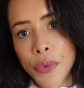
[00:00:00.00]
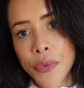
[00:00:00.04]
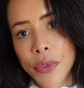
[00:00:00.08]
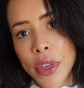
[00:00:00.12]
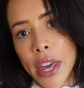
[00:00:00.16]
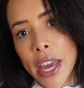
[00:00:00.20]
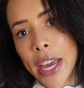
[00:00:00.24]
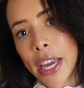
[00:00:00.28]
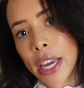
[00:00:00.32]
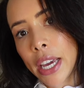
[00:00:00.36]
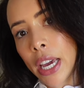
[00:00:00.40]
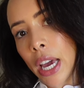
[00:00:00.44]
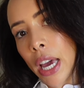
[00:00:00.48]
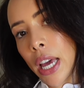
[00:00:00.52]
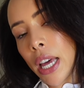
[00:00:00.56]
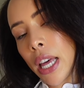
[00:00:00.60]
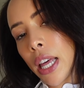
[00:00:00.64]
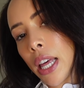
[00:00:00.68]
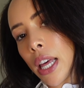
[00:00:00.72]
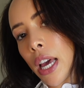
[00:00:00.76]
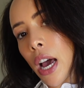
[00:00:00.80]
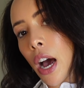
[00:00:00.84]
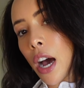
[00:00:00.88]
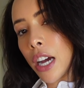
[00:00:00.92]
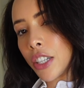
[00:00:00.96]
think
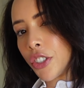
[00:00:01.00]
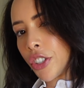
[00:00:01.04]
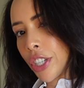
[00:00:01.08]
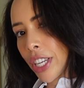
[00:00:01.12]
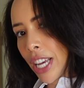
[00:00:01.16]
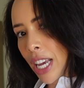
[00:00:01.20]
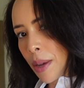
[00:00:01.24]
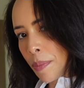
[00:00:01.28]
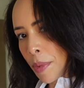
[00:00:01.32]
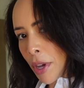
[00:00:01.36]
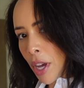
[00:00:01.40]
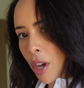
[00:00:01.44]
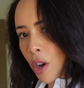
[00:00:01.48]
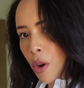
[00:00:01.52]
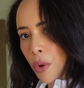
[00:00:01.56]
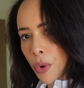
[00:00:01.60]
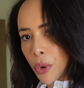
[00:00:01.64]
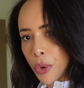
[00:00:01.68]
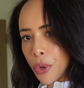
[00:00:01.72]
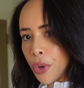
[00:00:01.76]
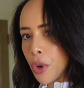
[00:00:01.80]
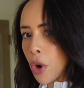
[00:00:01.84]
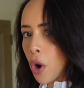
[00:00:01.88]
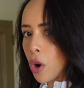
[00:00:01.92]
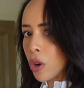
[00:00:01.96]
I should keep it or
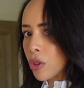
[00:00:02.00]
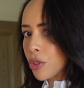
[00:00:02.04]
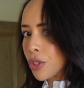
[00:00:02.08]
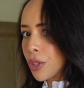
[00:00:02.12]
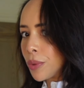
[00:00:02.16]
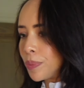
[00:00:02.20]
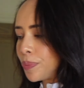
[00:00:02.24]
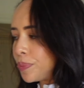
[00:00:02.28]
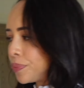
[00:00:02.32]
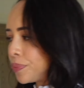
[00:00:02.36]
not.